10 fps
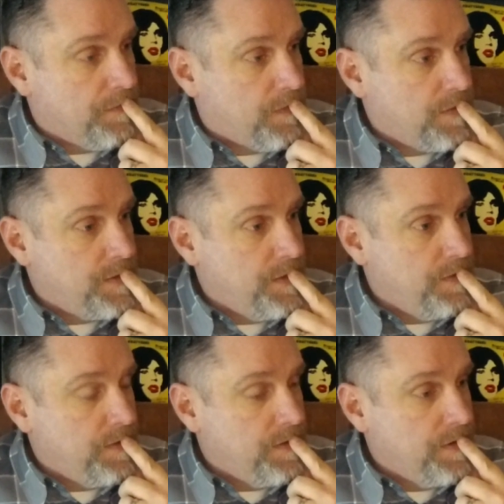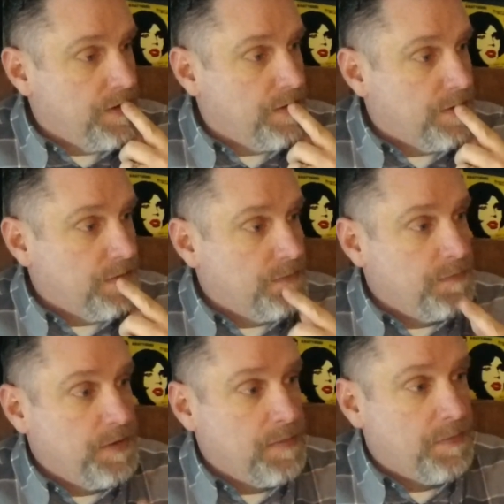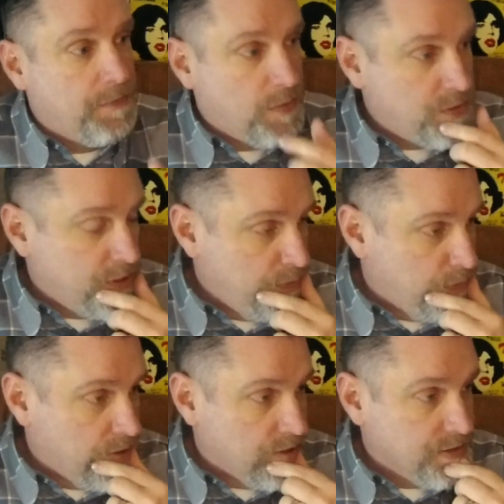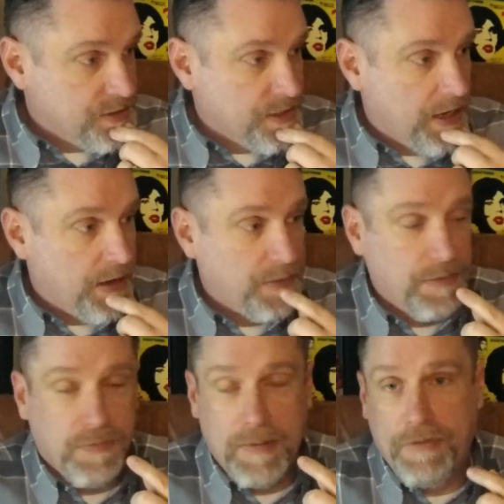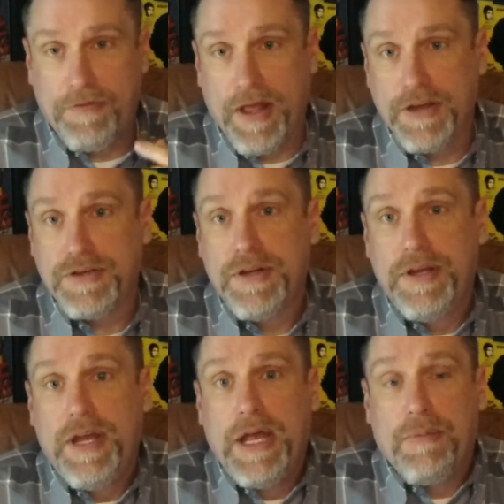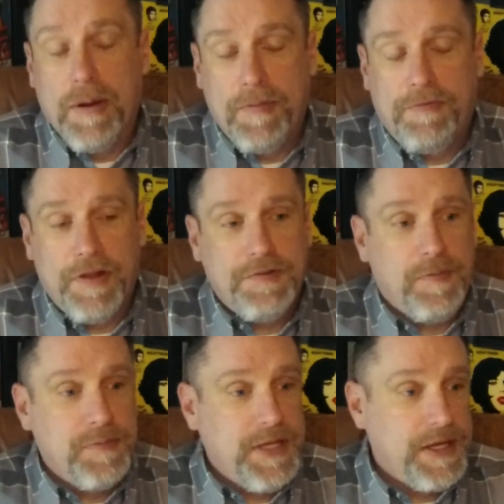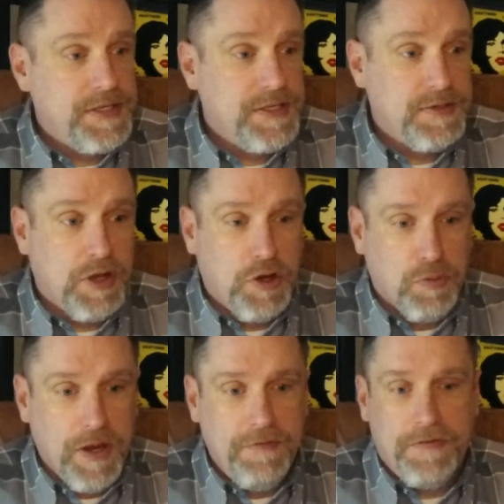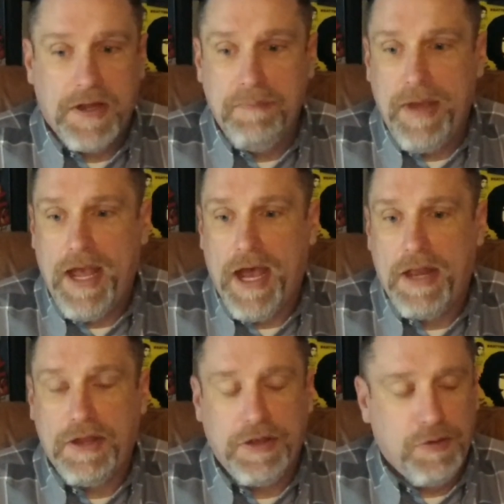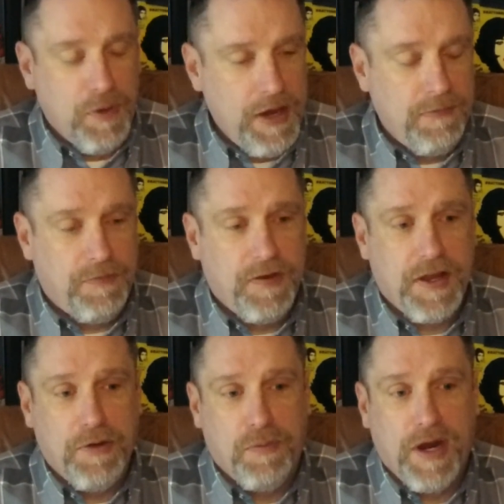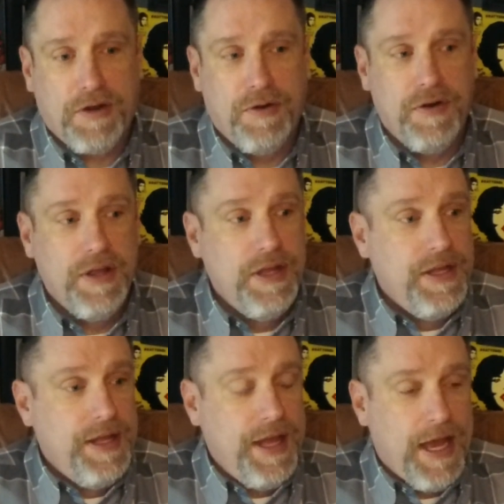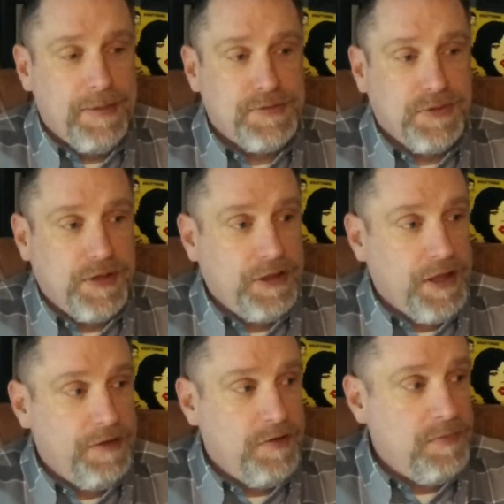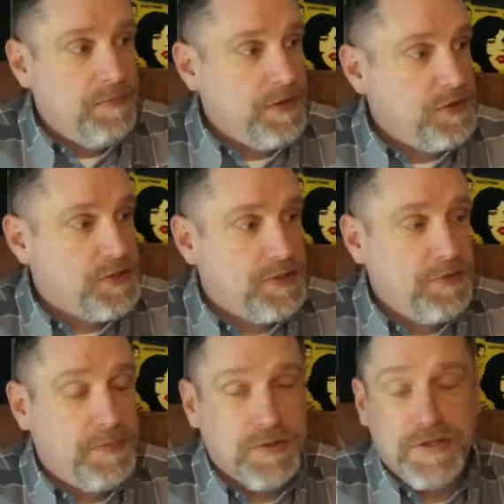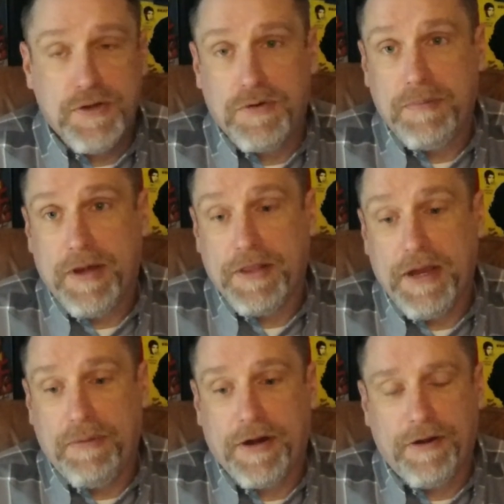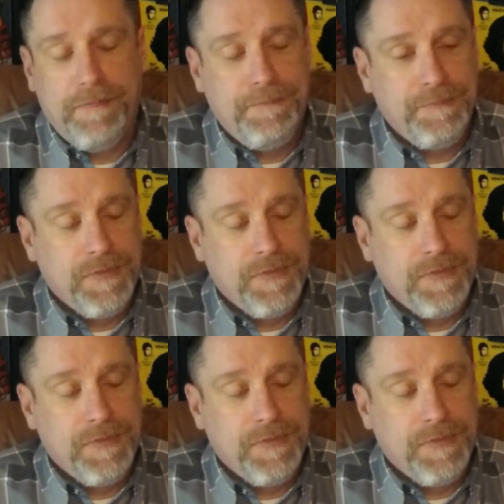14, no, number 14 was uh, Rebel Flesh. Rebel Flesh from Texas, great fucking band, great fucking record. Absolutely love them. Super stoked about that record.